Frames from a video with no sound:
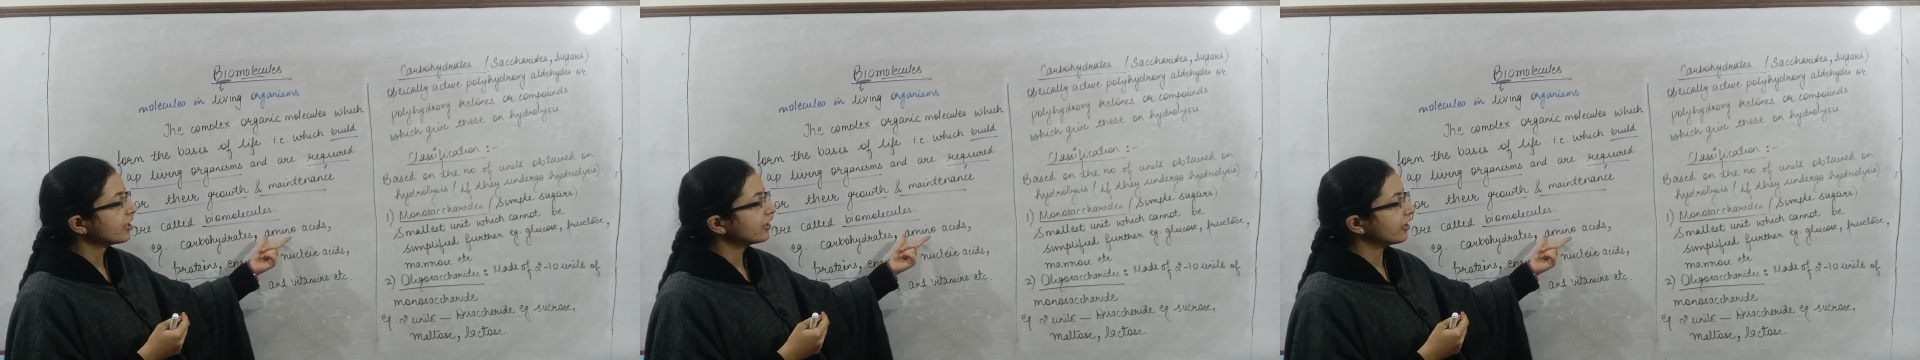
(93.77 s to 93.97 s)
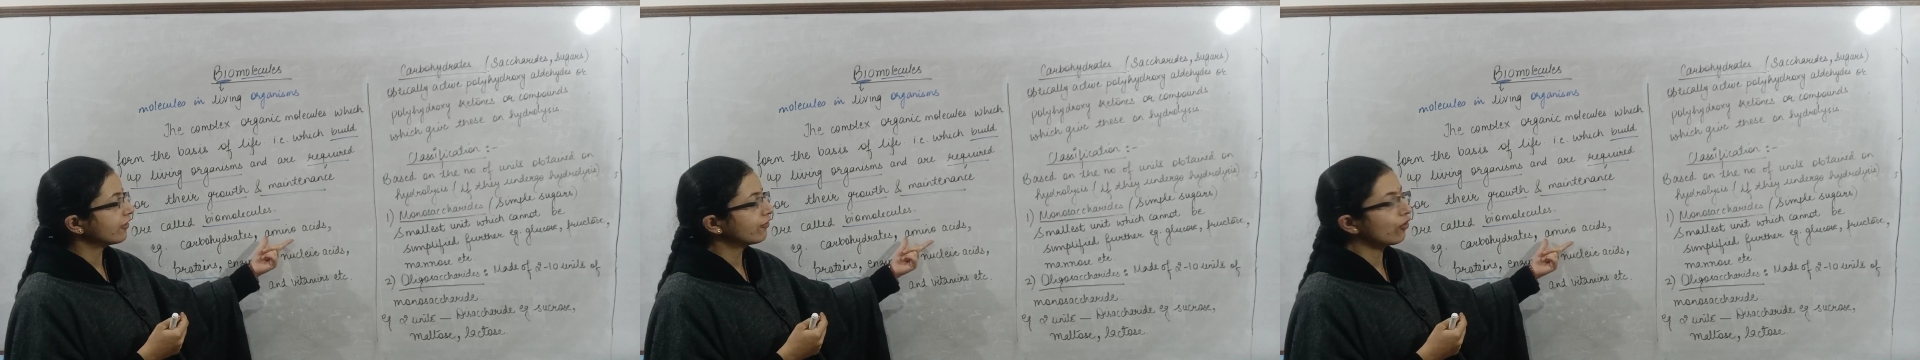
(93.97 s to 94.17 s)

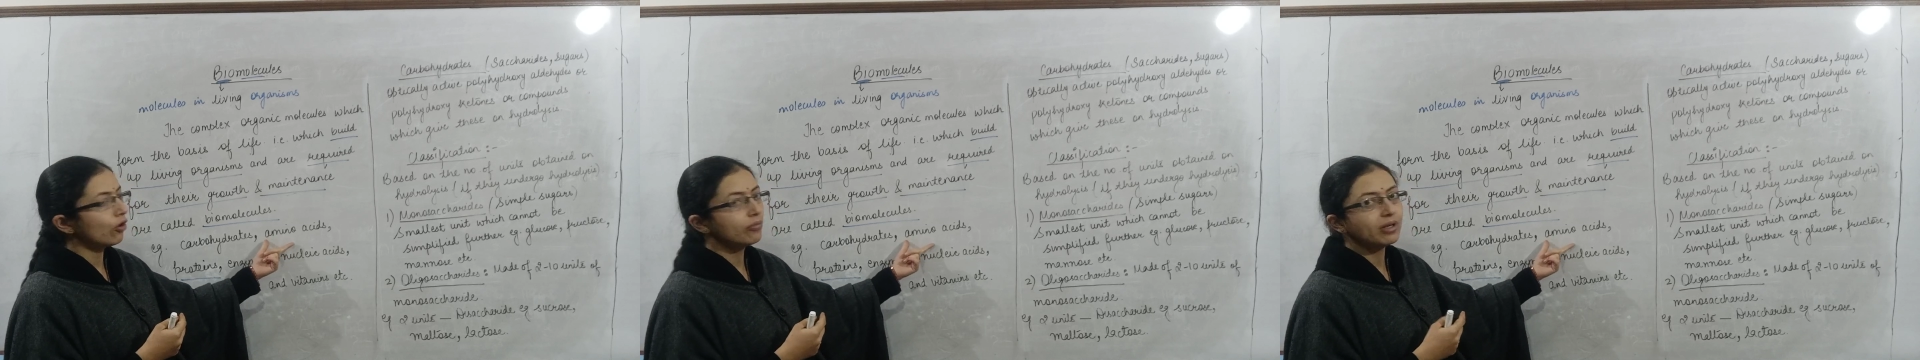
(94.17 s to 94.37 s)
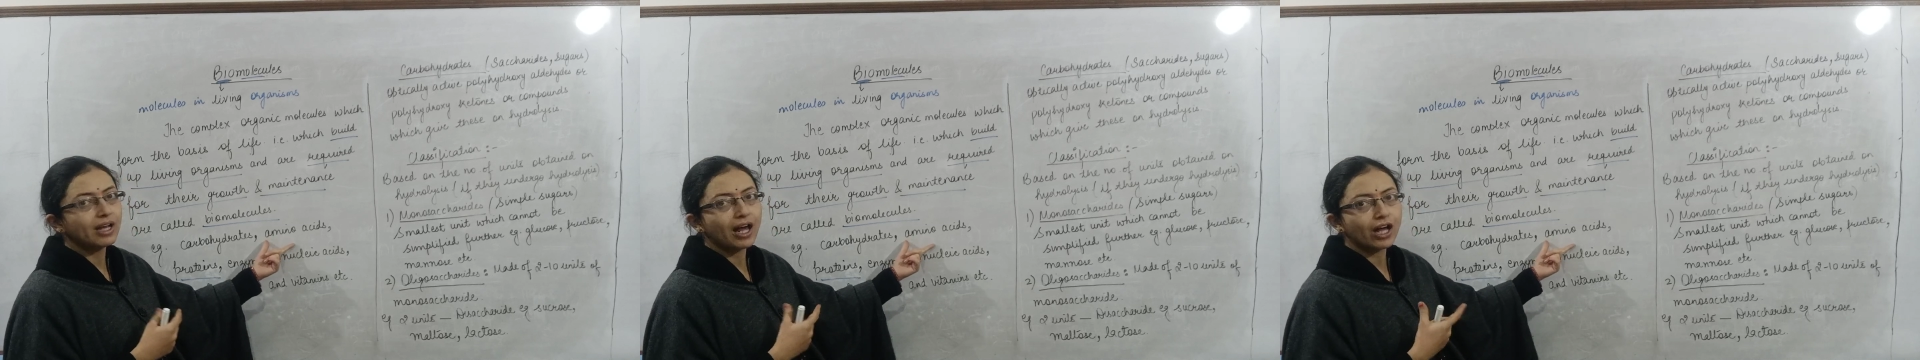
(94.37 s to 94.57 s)
they
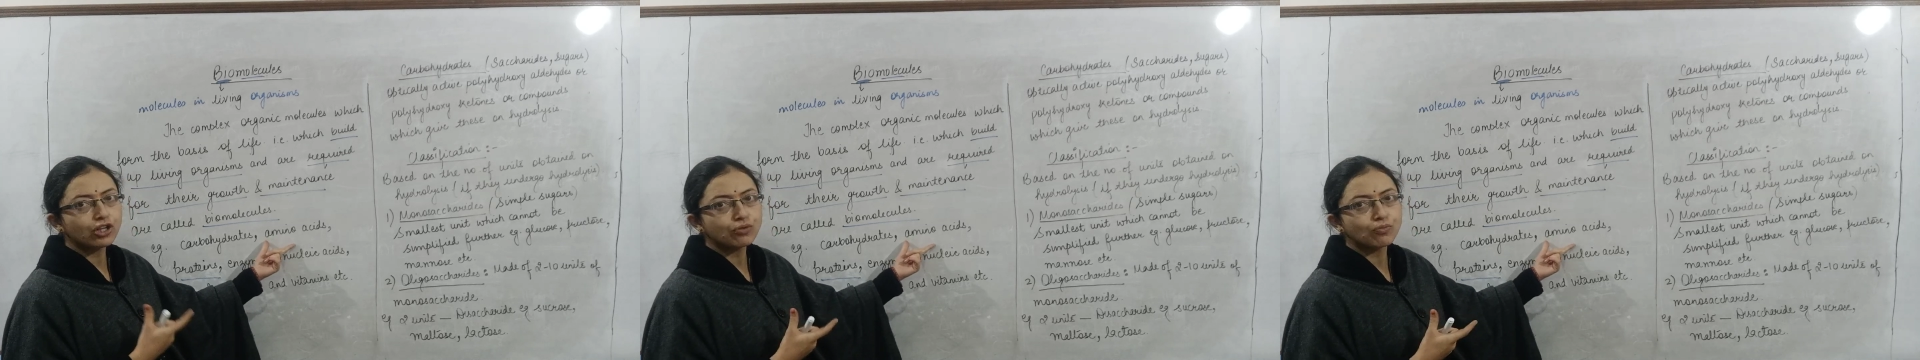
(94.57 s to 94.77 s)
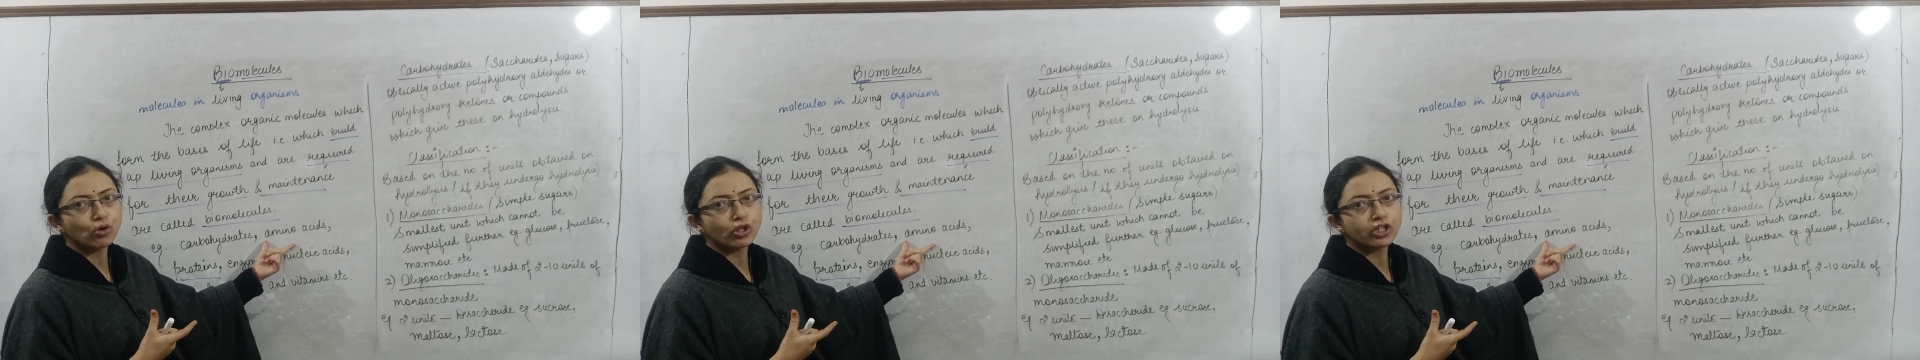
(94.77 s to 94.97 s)
form
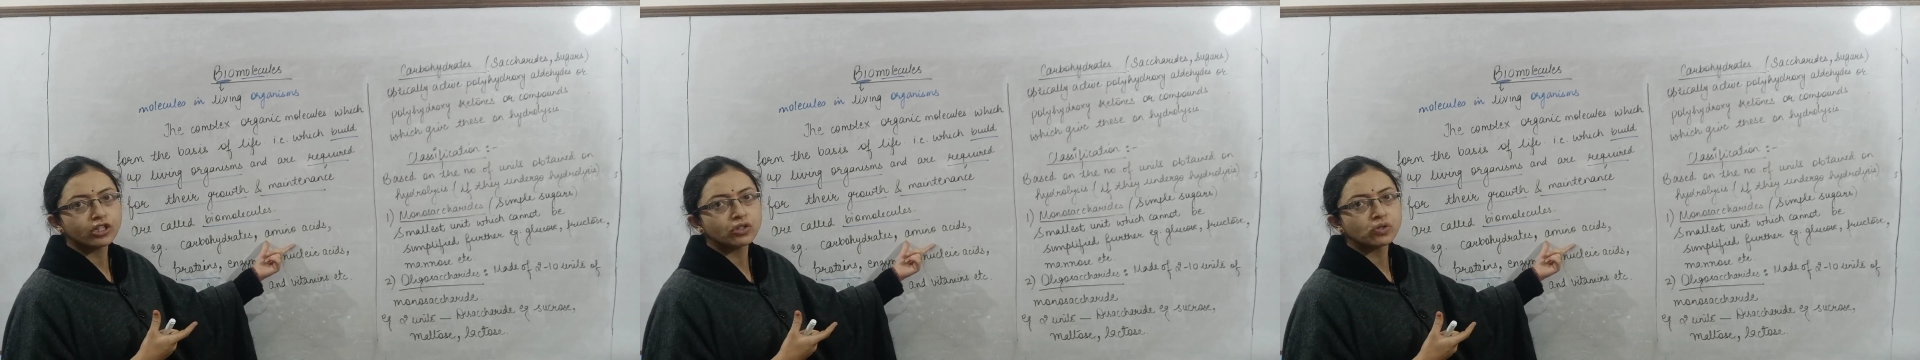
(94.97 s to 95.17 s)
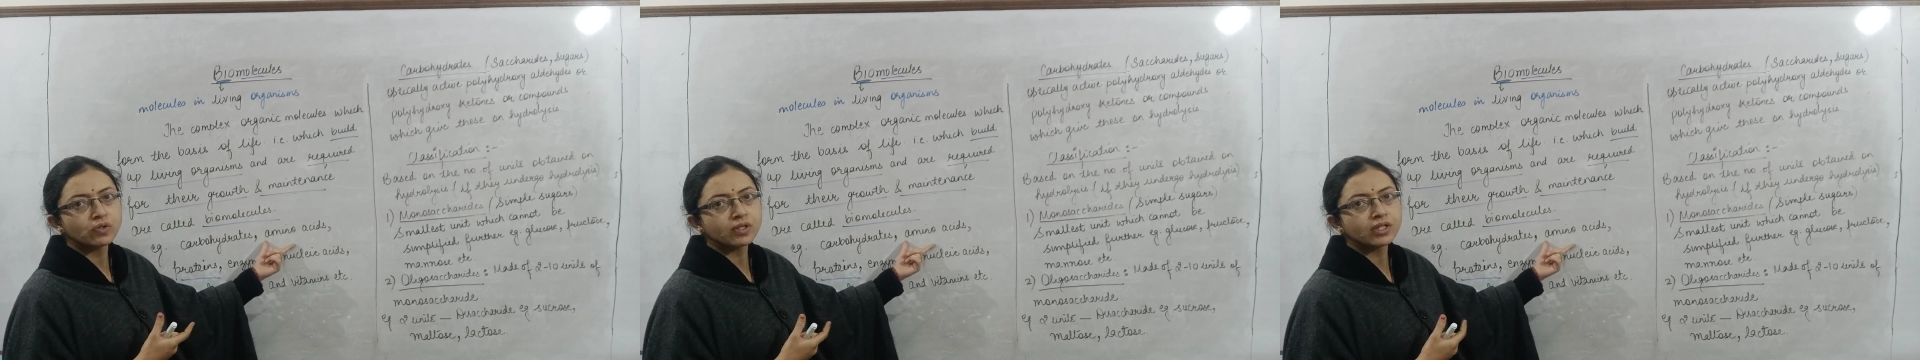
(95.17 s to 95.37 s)
large
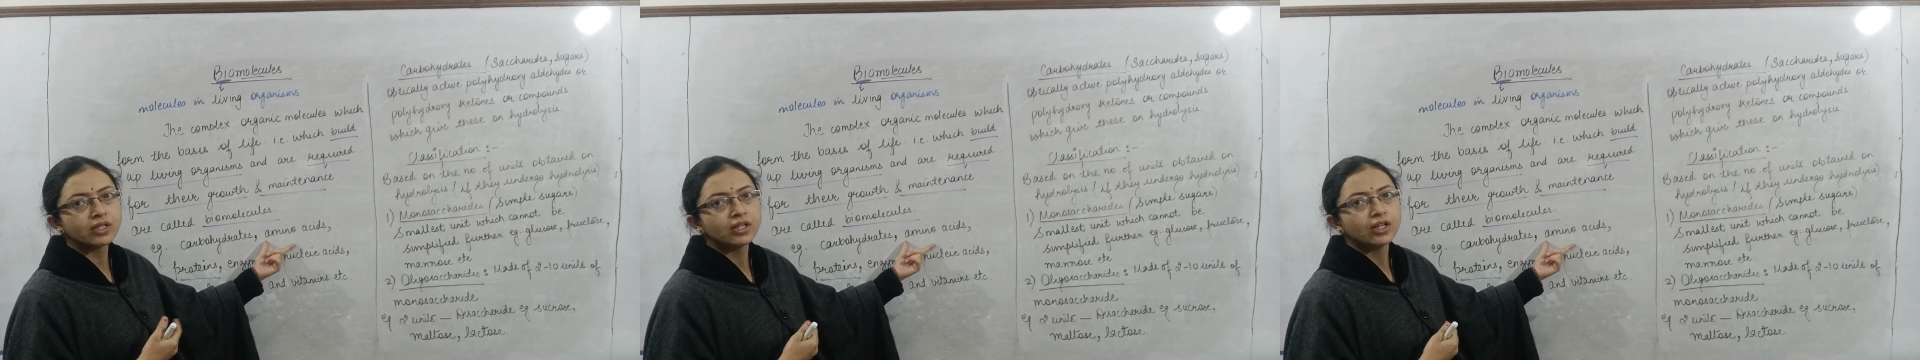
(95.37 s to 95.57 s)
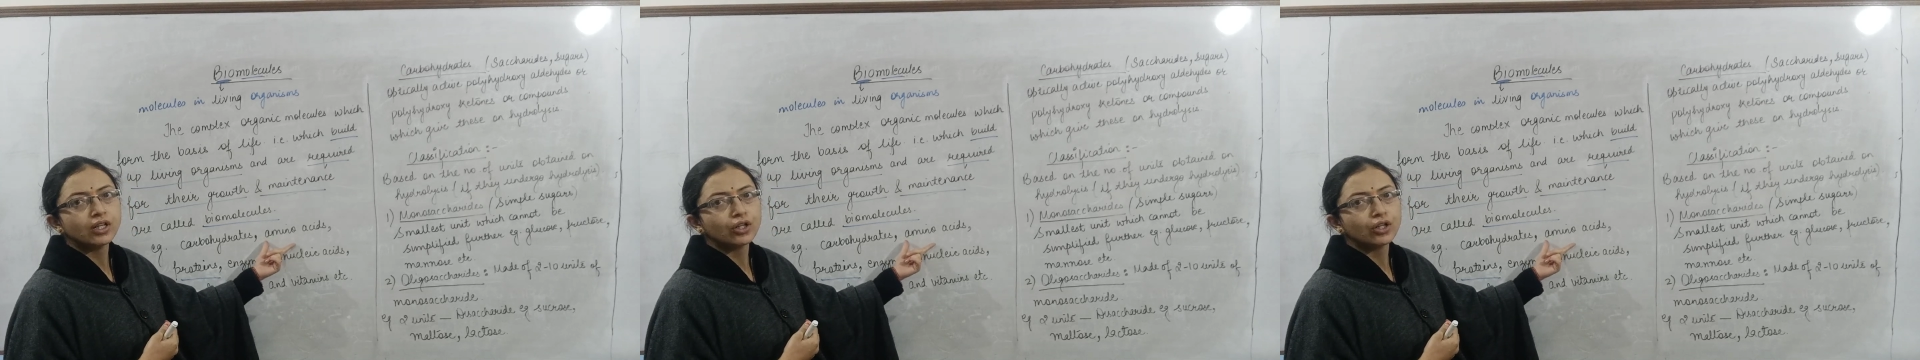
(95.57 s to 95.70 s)
molecules